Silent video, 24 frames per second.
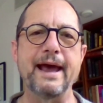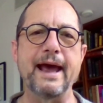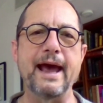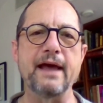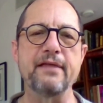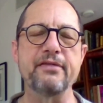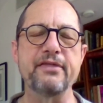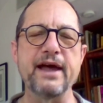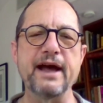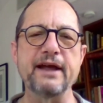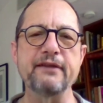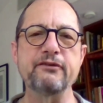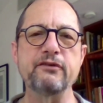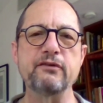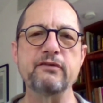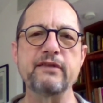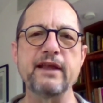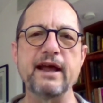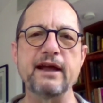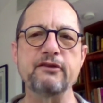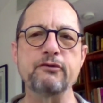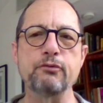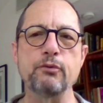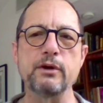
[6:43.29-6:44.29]
and that's
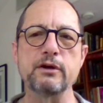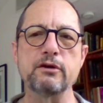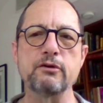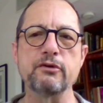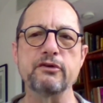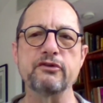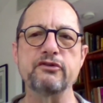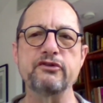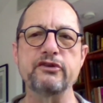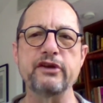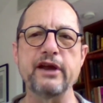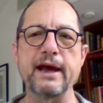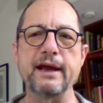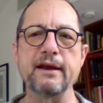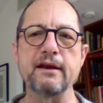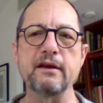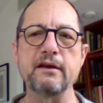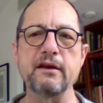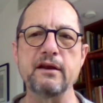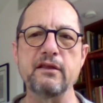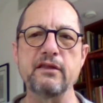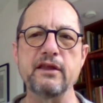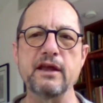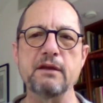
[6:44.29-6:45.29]
that's when
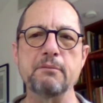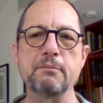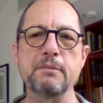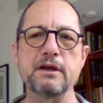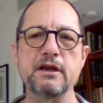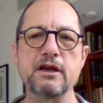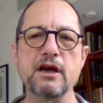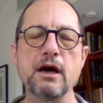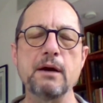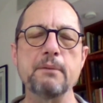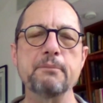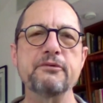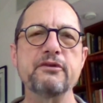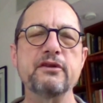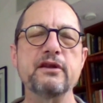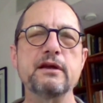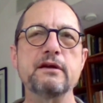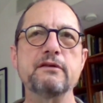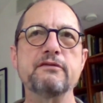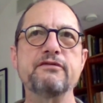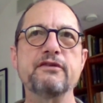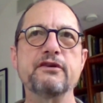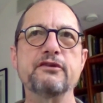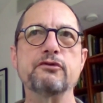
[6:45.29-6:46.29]
Christianity then becomes
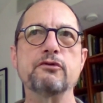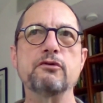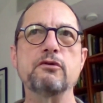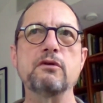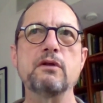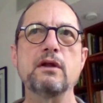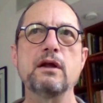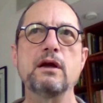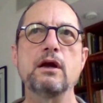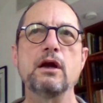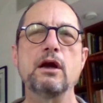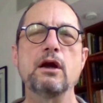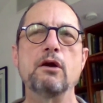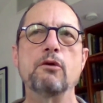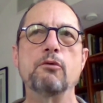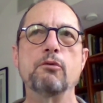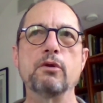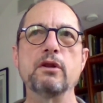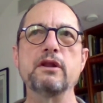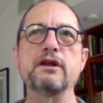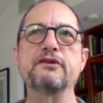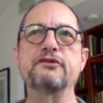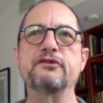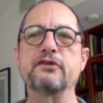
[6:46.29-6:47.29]
the official
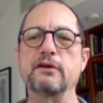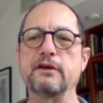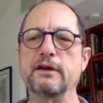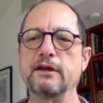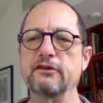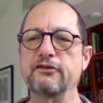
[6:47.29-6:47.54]
religion.